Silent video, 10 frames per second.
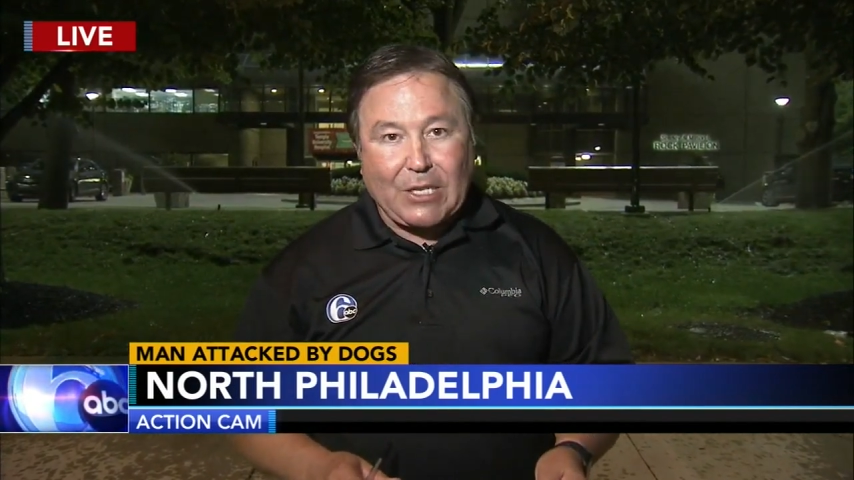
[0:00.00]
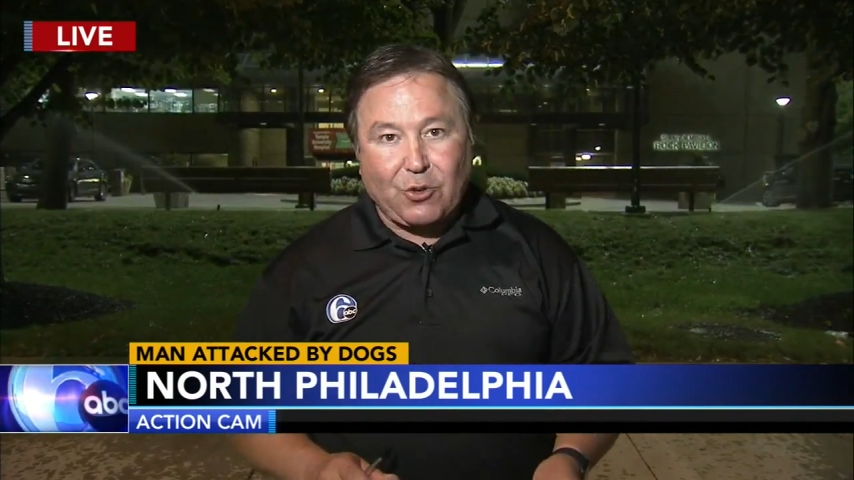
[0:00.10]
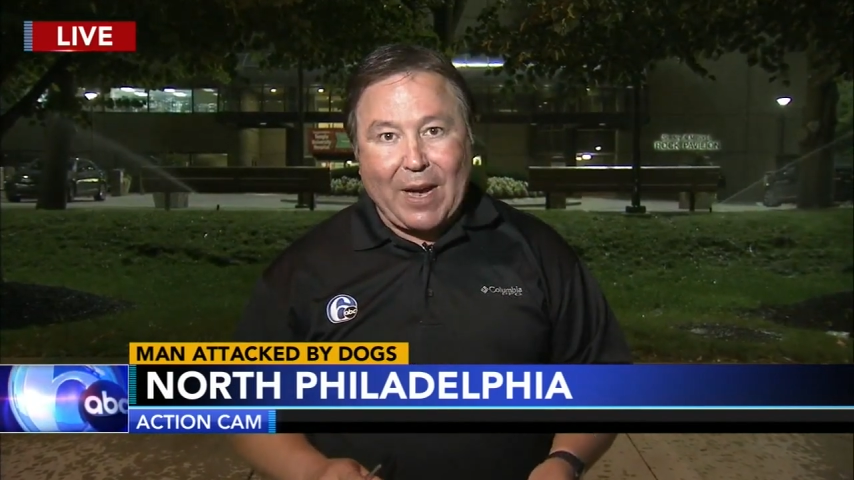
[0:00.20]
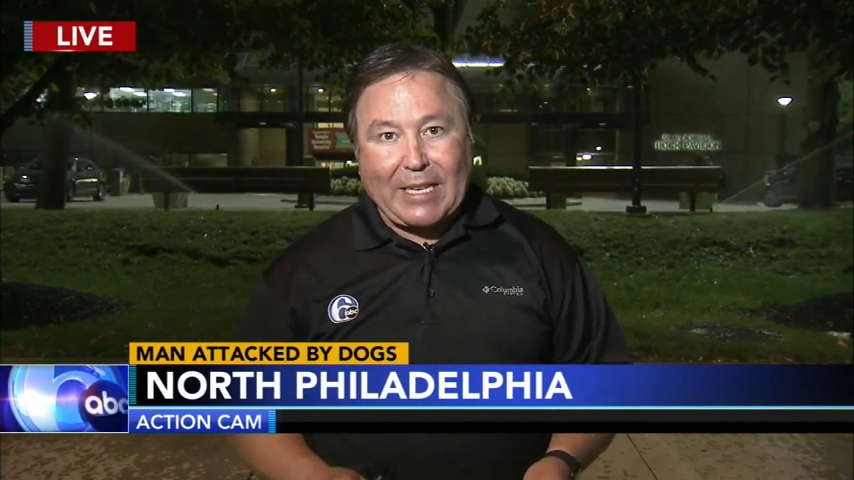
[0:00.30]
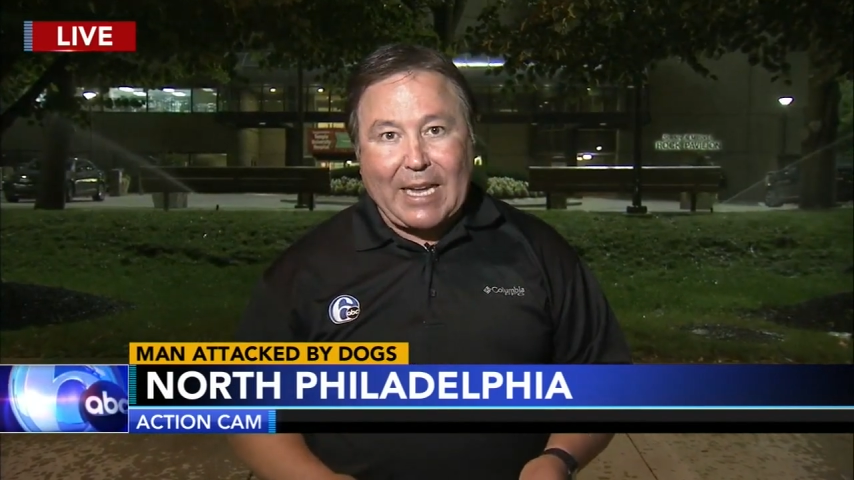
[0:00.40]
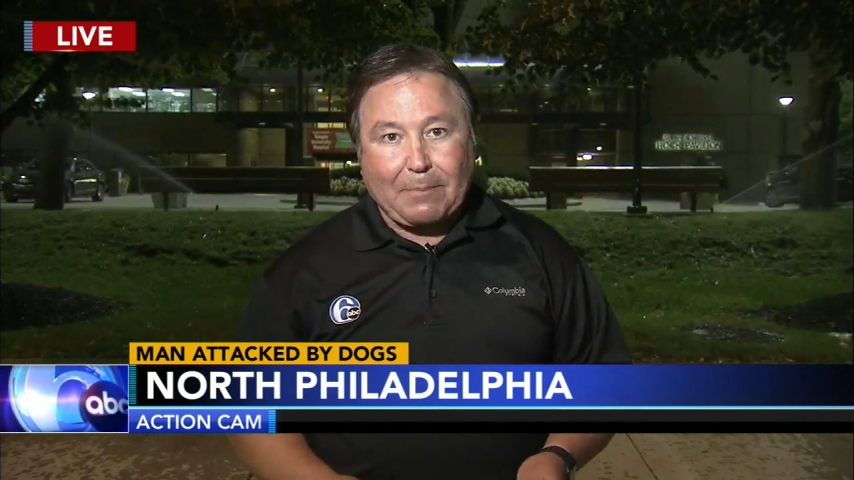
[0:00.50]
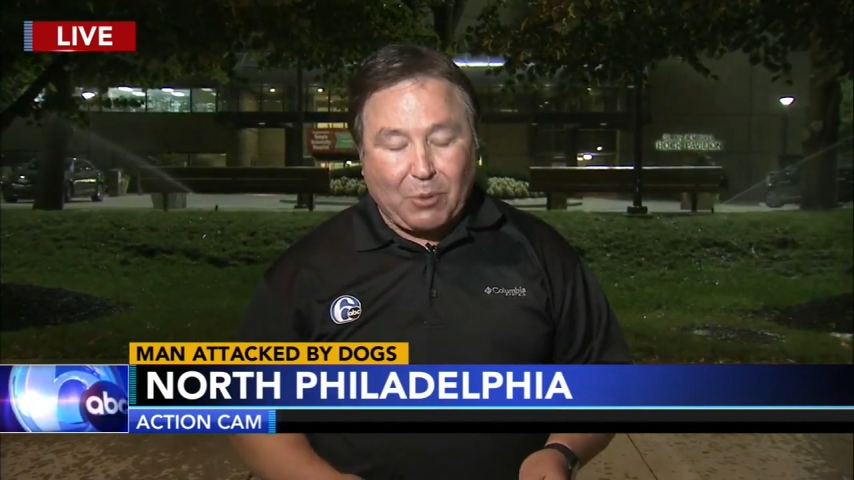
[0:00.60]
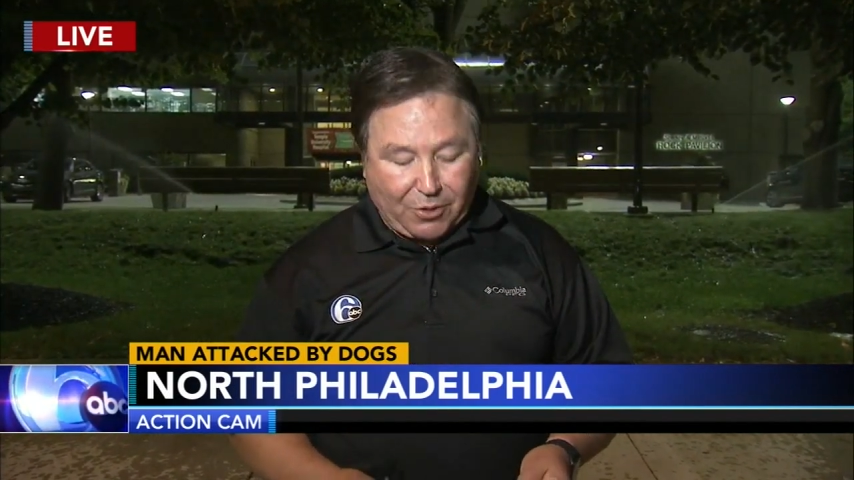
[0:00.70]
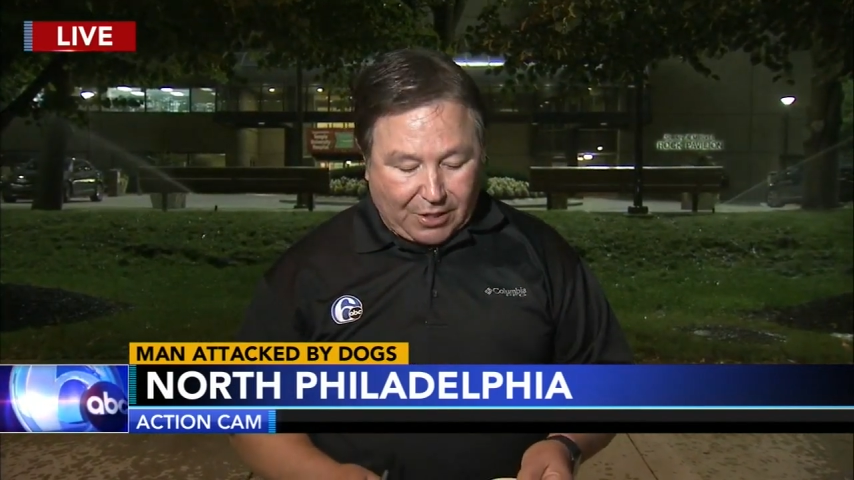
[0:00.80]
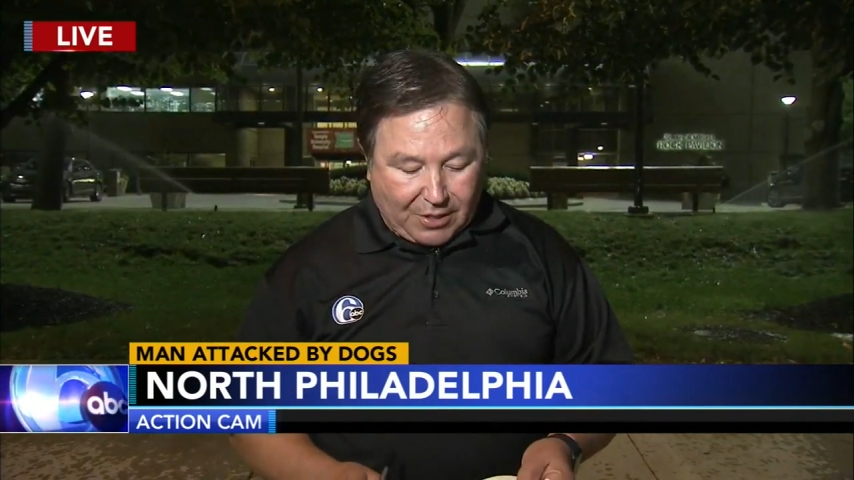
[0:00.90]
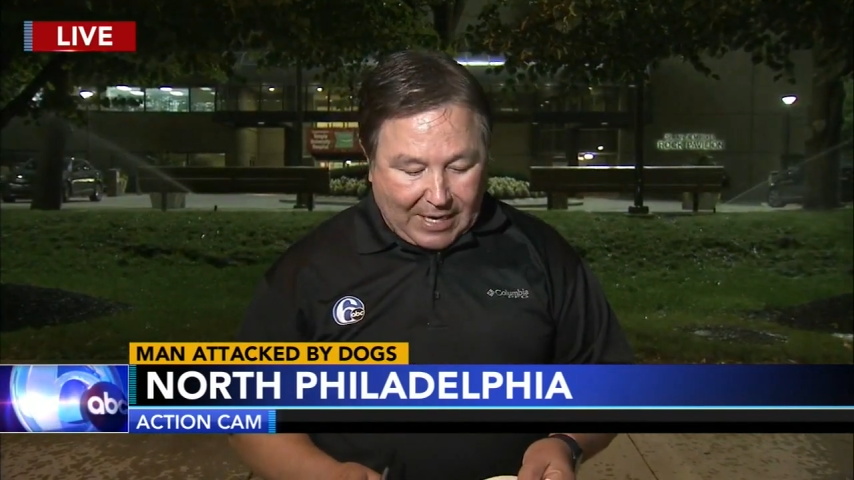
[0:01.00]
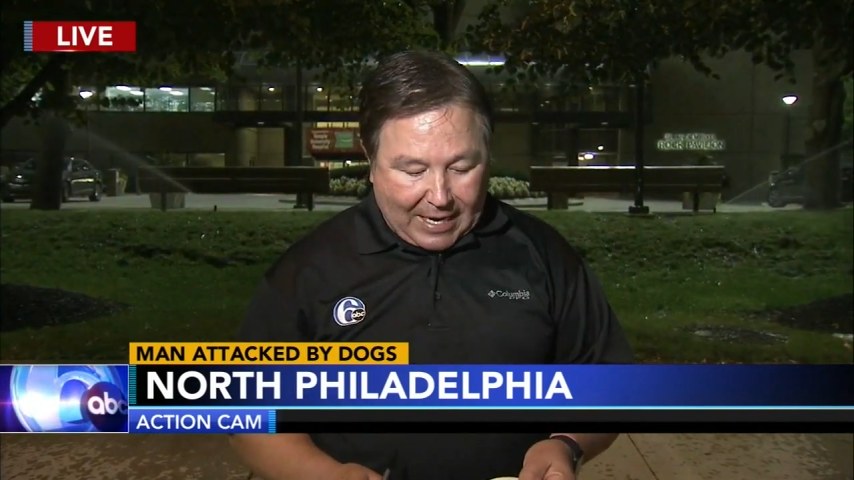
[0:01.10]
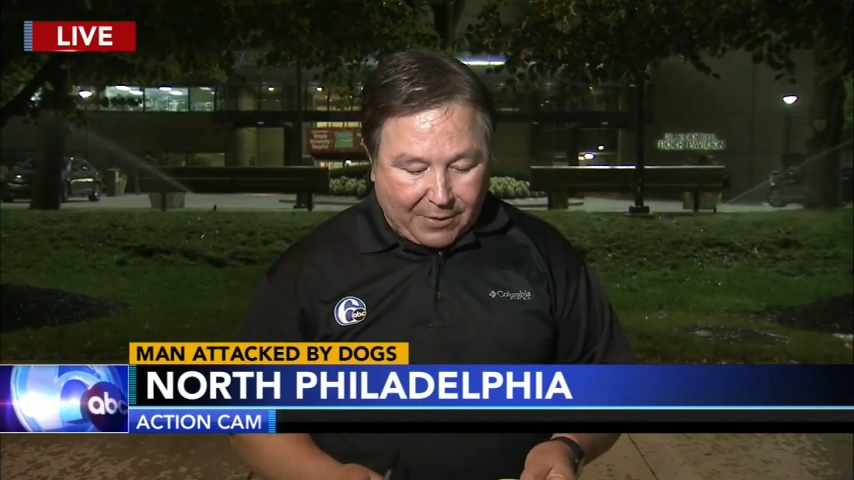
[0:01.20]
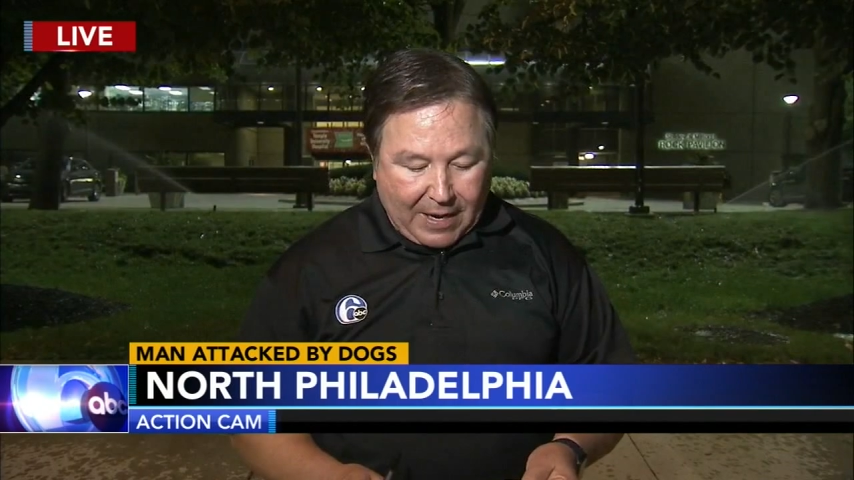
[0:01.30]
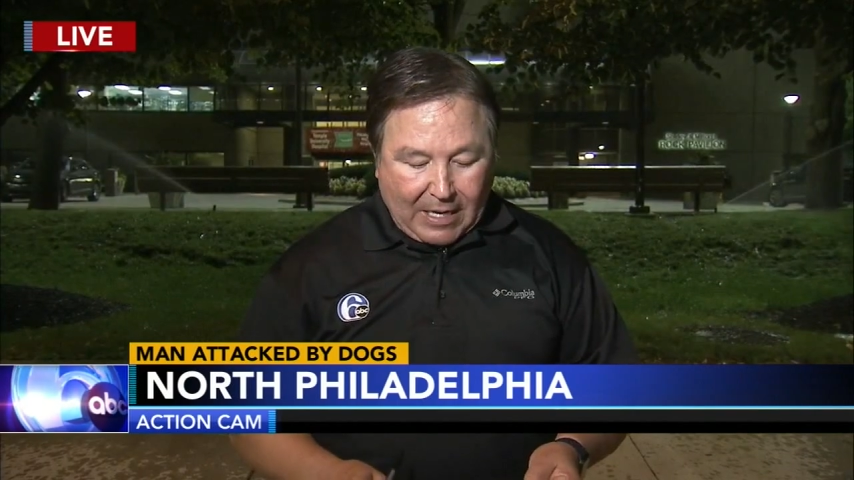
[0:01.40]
track that person down